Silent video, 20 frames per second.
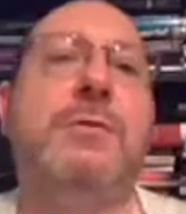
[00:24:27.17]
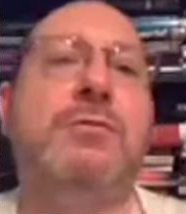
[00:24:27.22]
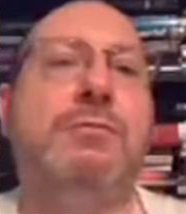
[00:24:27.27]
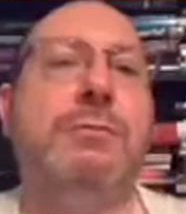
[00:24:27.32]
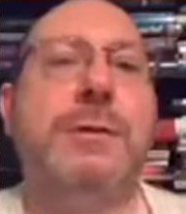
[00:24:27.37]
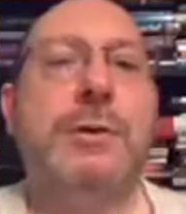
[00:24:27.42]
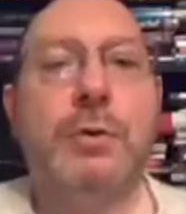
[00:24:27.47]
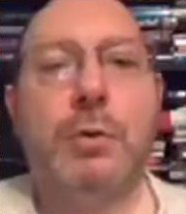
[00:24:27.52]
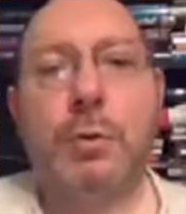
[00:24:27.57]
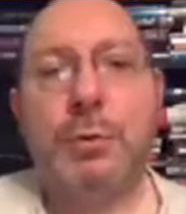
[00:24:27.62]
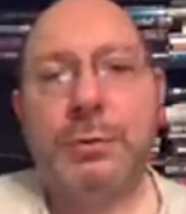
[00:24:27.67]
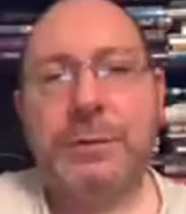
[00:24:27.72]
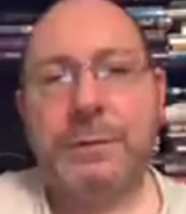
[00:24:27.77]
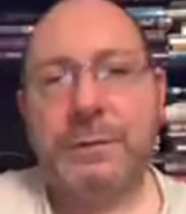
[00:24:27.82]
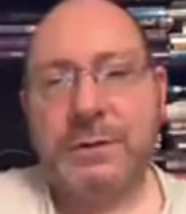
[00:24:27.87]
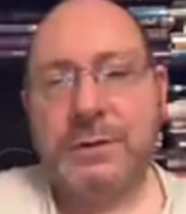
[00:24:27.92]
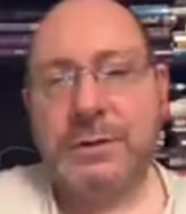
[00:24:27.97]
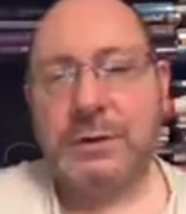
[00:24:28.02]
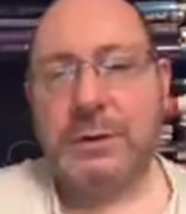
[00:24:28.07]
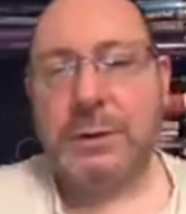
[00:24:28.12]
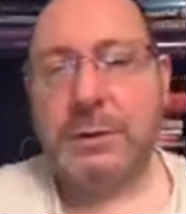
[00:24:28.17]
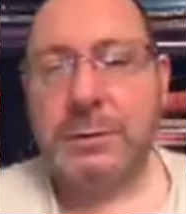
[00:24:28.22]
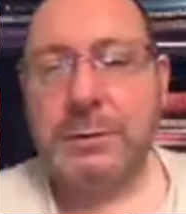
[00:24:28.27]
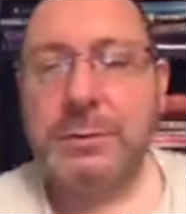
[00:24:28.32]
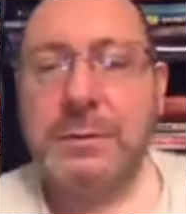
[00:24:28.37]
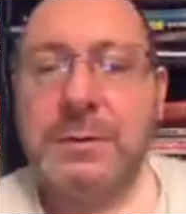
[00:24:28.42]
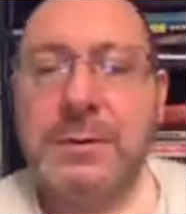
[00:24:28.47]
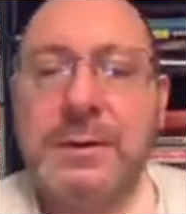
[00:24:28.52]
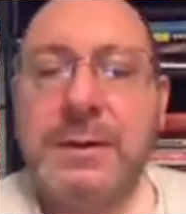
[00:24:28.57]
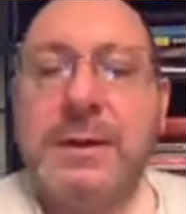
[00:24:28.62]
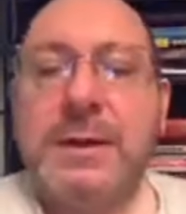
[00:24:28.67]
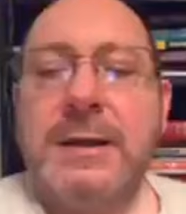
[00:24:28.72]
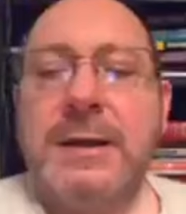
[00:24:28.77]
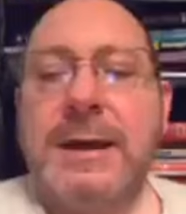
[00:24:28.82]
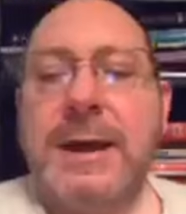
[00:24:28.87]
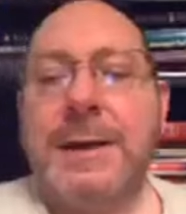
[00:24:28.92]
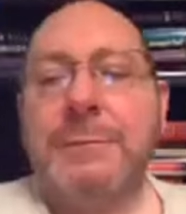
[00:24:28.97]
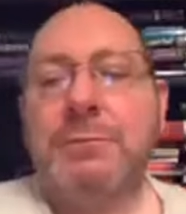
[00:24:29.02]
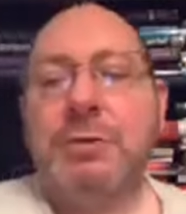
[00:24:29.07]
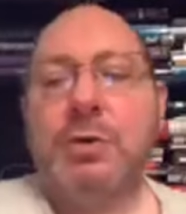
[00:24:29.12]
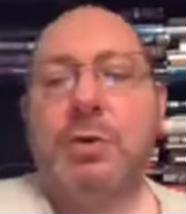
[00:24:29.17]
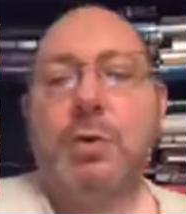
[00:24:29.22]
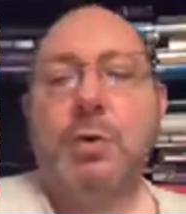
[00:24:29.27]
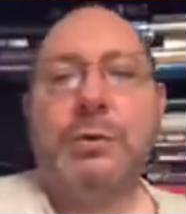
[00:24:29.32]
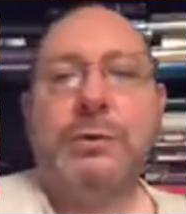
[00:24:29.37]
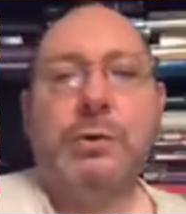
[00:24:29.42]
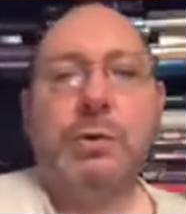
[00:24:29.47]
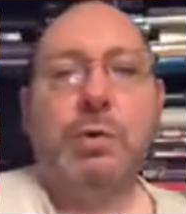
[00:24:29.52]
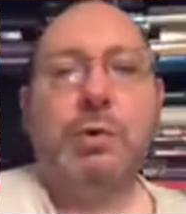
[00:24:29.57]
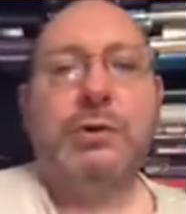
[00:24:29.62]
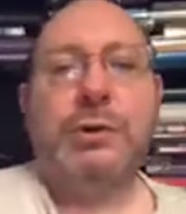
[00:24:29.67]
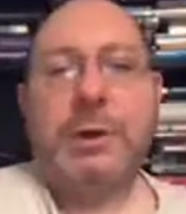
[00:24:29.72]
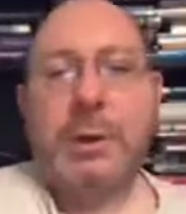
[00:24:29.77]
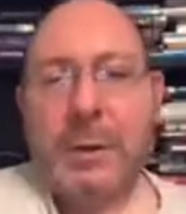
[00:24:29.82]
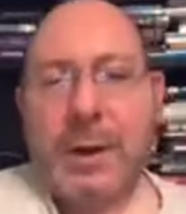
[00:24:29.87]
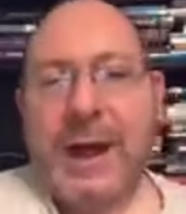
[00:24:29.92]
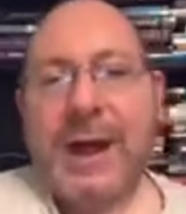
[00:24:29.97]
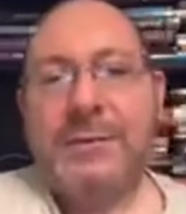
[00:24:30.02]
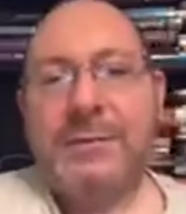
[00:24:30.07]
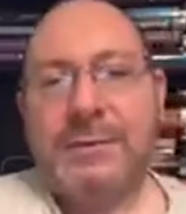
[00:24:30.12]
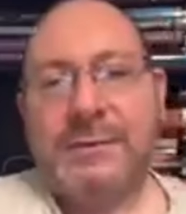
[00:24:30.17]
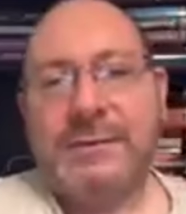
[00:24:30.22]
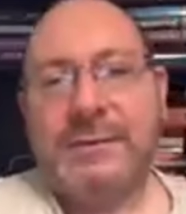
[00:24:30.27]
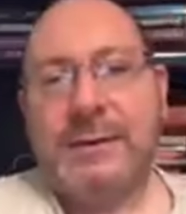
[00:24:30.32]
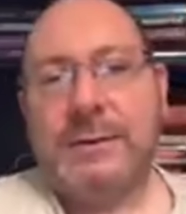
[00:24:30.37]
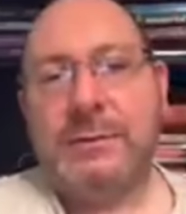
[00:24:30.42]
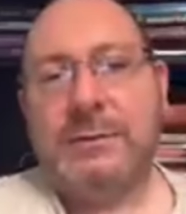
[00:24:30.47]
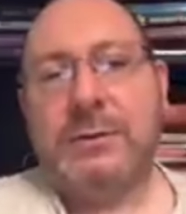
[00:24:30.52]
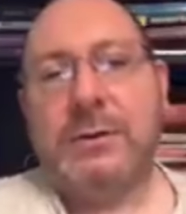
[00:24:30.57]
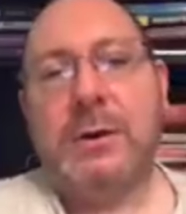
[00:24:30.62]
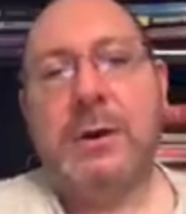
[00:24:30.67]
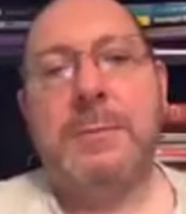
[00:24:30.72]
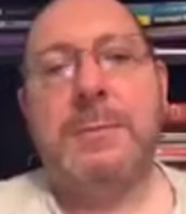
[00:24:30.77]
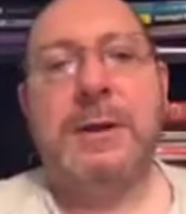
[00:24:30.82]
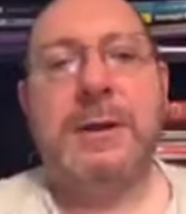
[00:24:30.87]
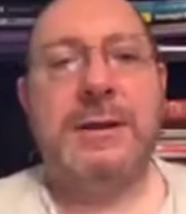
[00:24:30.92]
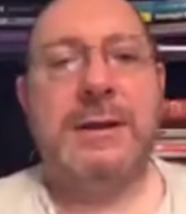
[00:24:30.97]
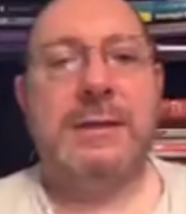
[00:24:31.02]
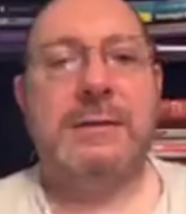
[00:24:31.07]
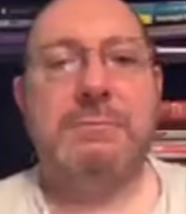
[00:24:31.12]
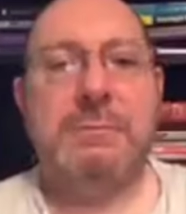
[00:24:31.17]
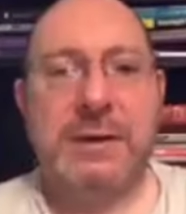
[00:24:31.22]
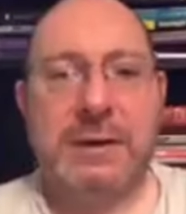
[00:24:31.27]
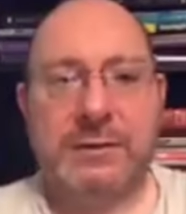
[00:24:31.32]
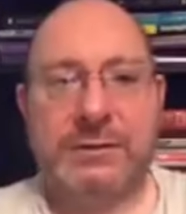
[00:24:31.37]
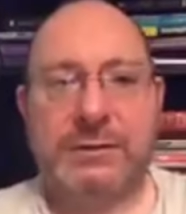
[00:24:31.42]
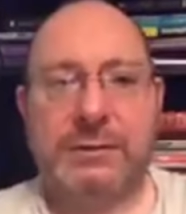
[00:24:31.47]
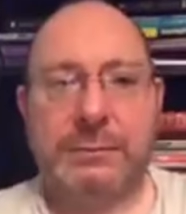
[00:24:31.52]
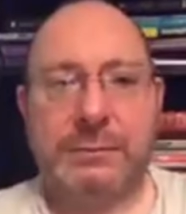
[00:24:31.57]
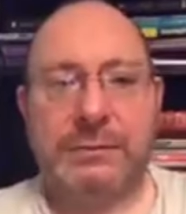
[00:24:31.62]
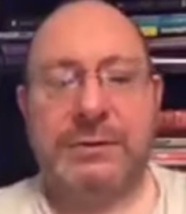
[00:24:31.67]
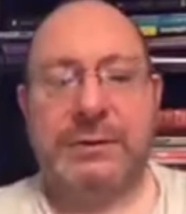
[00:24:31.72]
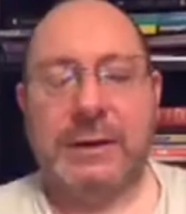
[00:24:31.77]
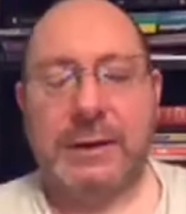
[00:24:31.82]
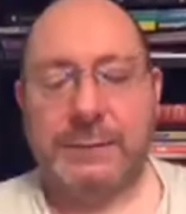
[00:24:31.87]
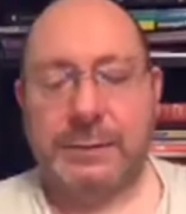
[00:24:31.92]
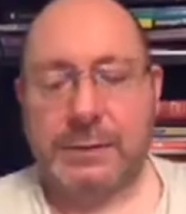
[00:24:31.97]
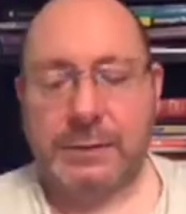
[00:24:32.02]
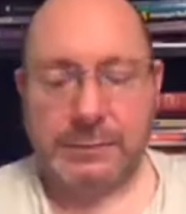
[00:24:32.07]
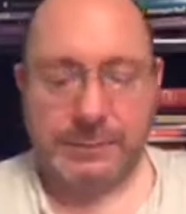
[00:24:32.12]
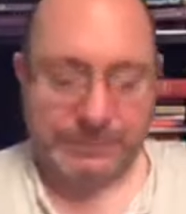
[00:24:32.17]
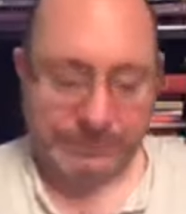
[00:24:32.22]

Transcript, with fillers: record the video and record the audio at the same time and then mix them together,